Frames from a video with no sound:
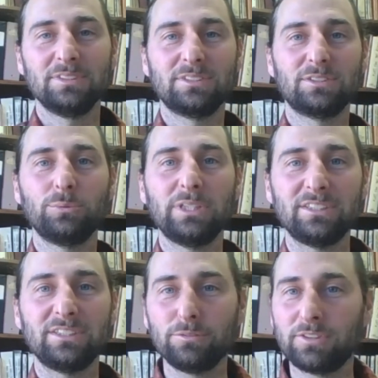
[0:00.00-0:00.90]

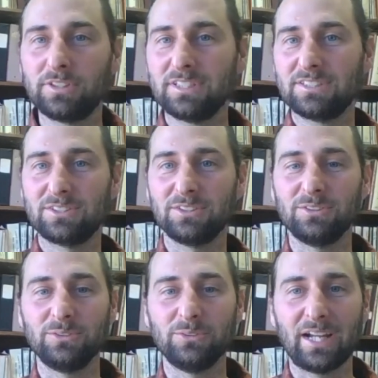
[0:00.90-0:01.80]
switch over
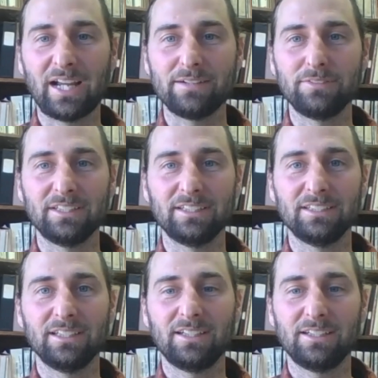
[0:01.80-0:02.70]
to
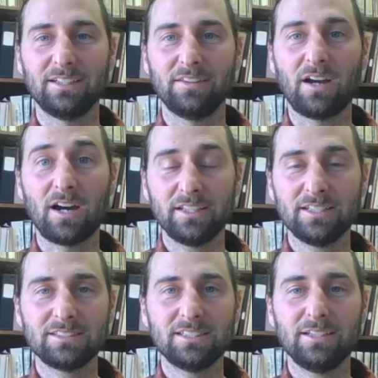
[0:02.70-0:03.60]
having the
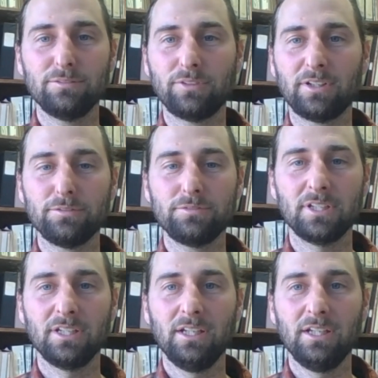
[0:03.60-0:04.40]
audience get involved.